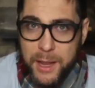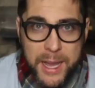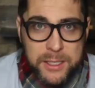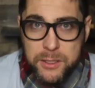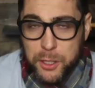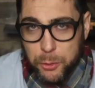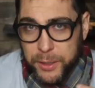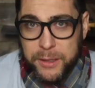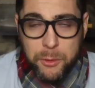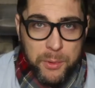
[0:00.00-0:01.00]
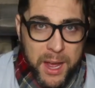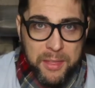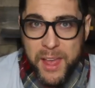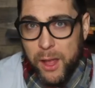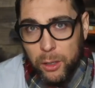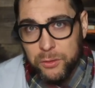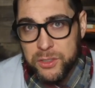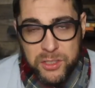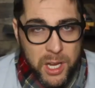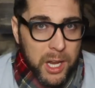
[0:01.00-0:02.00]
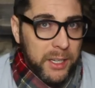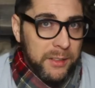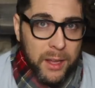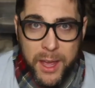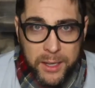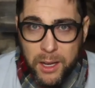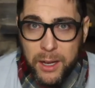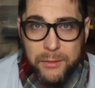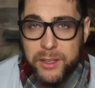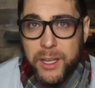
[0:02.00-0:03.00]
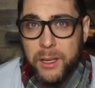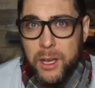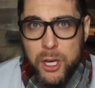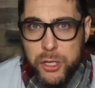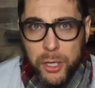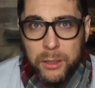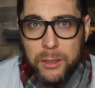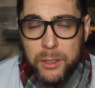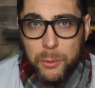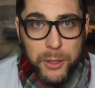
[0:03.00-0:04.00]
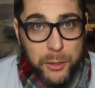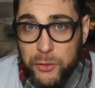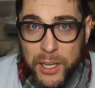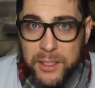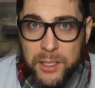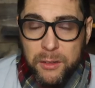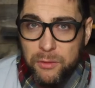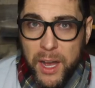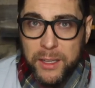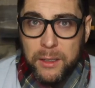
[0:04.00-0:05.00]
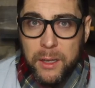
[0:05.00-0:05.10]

lights, the green, the red, the elves, the stocking, the eggnog, everything. Sure. You want to do Santa? Fine.